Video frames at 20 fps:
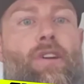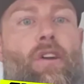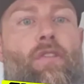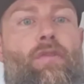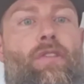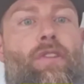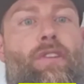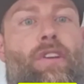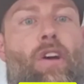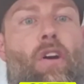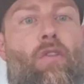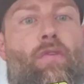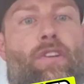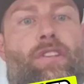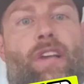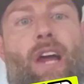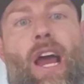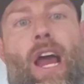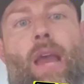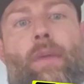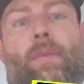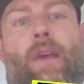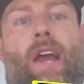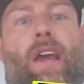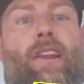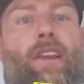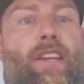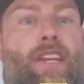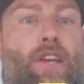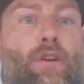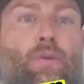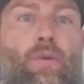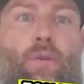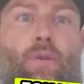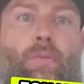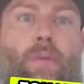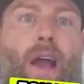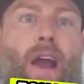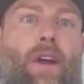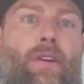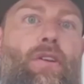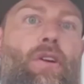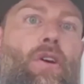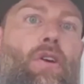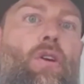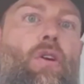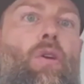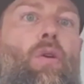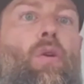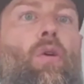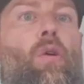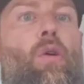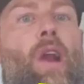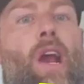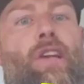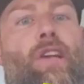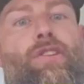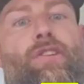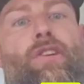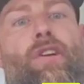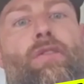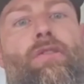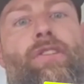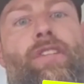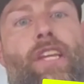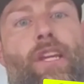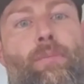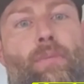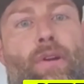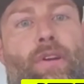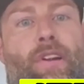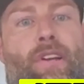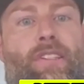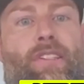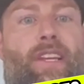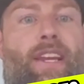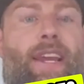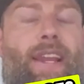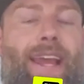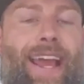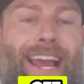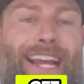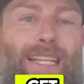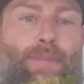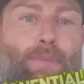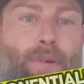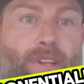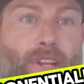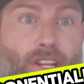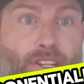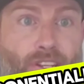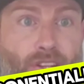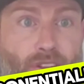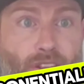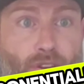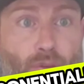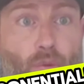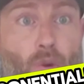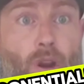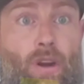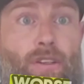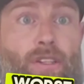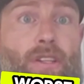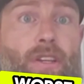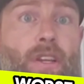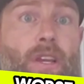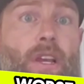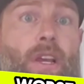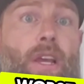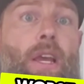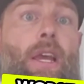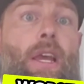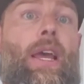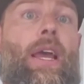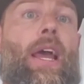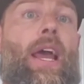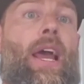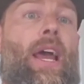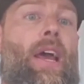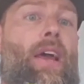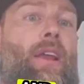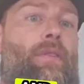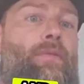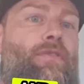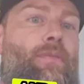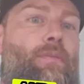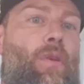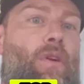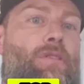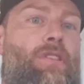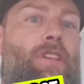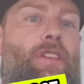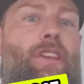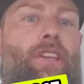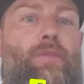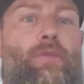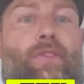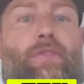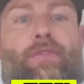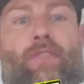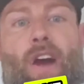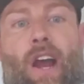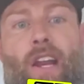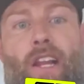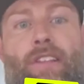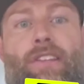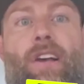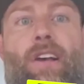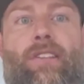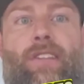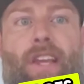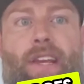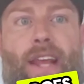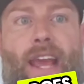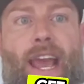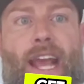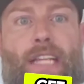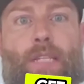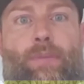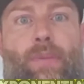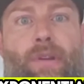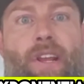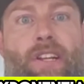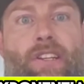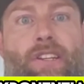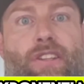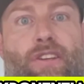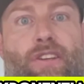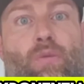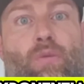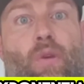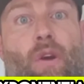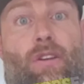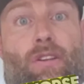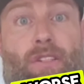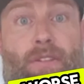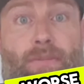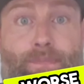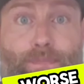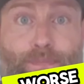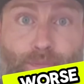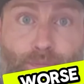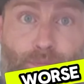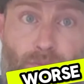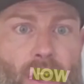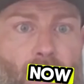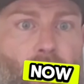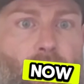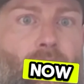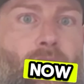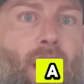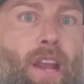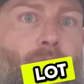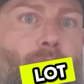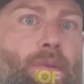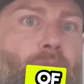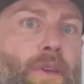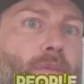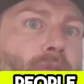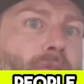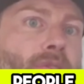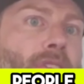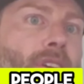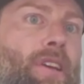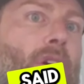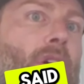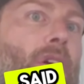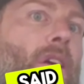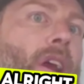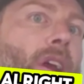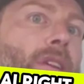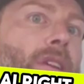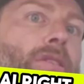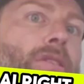over time at an equal amount, or as you go deeper, does it get exponentially worse? And for most of the things we find, it does get exponentially worse. Now, a lot of people said, all right,